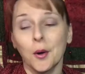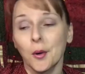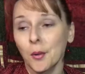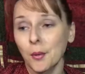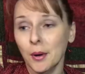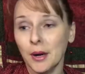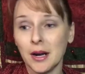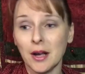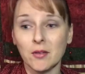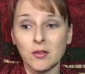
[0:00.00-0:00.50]

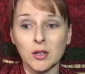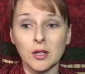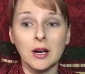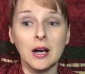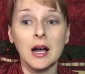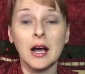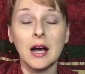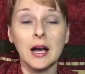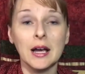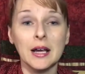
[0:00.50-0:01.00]
Whatever.
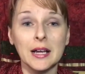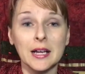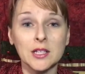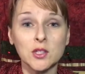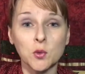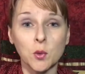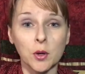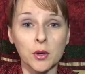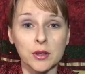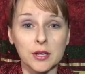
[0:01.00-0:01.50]
It's
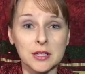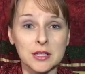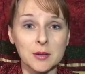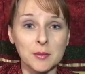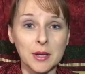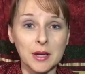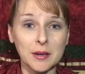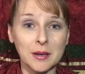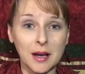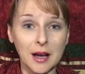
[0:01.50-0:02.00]
worth it to
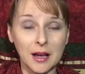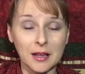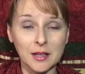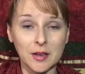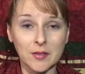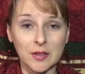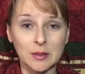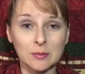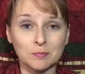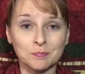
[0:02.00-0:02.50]
me. I love
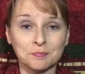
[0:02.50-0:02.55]
it.